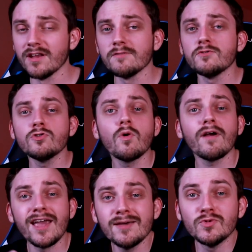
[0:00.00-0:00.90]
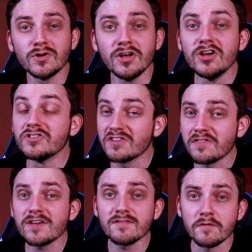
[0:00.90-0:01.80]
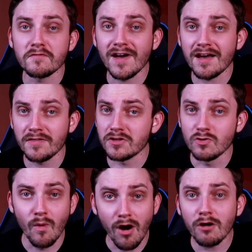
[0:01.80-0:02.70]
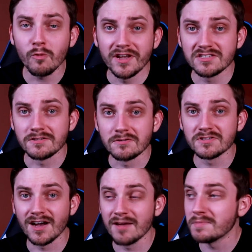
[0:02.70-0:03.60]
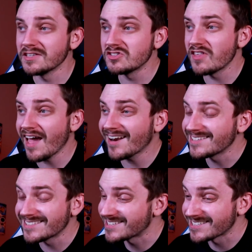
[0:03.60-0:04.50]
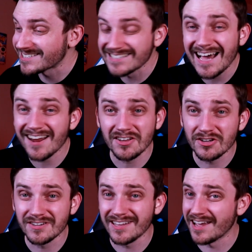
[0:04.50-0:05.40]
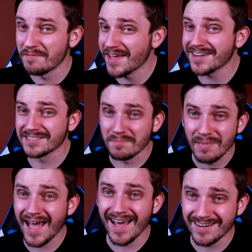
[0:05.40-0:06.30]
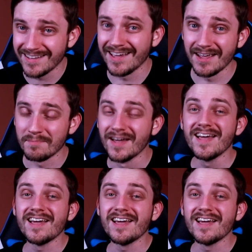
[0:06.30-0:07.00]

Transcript: And if you are able to think of the fact that you are wasting your time means that is just not a good game. That is a bad game.